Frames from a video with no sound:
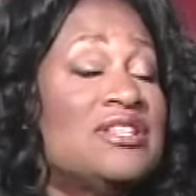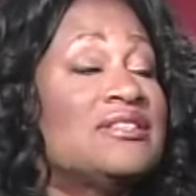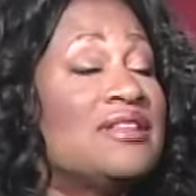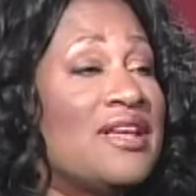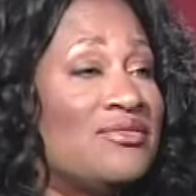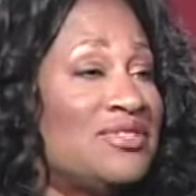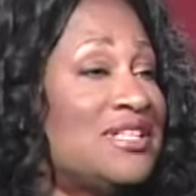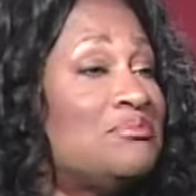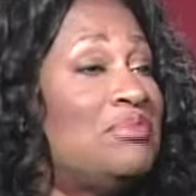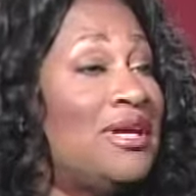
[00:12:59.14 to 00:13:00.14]
Just live.
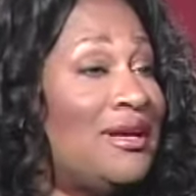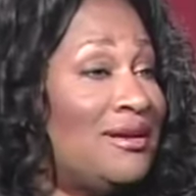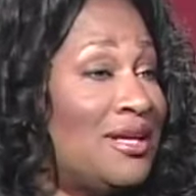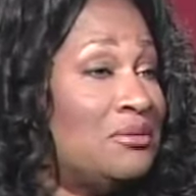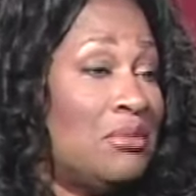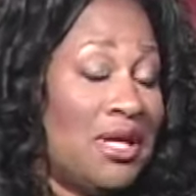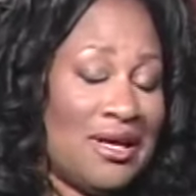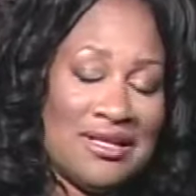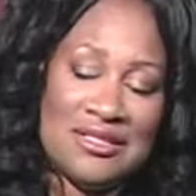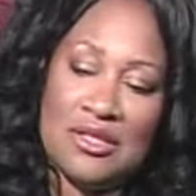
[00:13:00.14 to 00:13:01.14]
Just be in me.
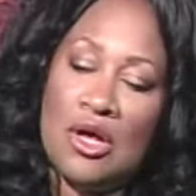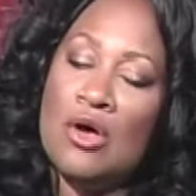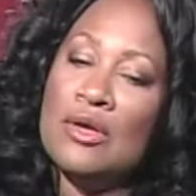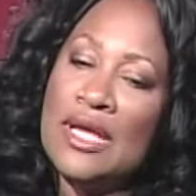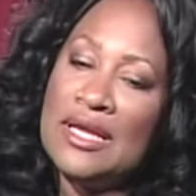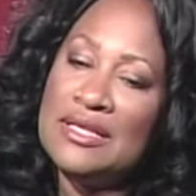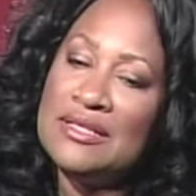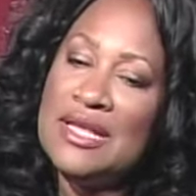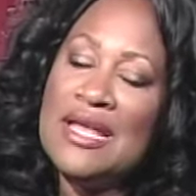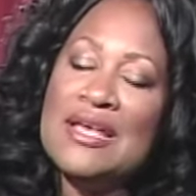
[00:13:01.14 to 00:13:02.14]
That's I said, right. okay.
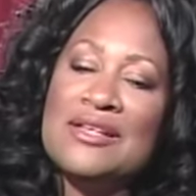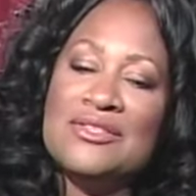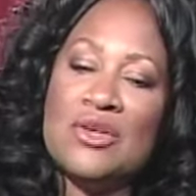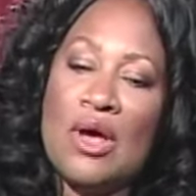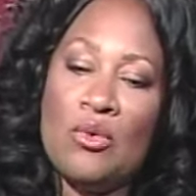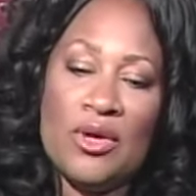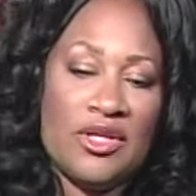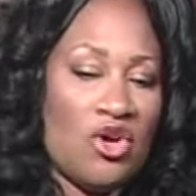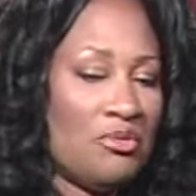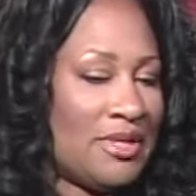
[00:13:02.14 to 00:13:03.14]
Mm -hmm. So I
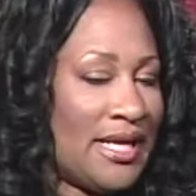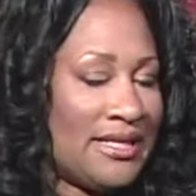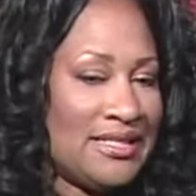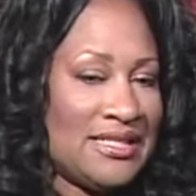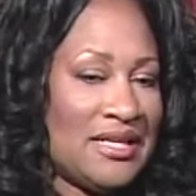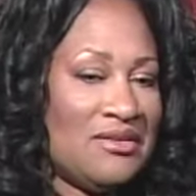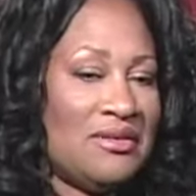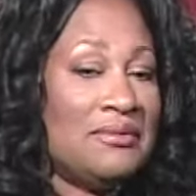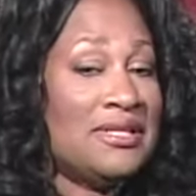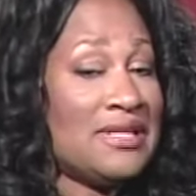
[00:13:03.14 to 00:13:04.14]
went home and I didn't say
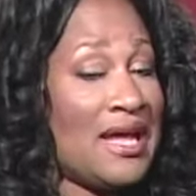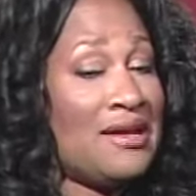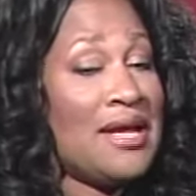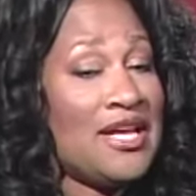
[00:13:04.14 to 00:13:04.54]
anything because I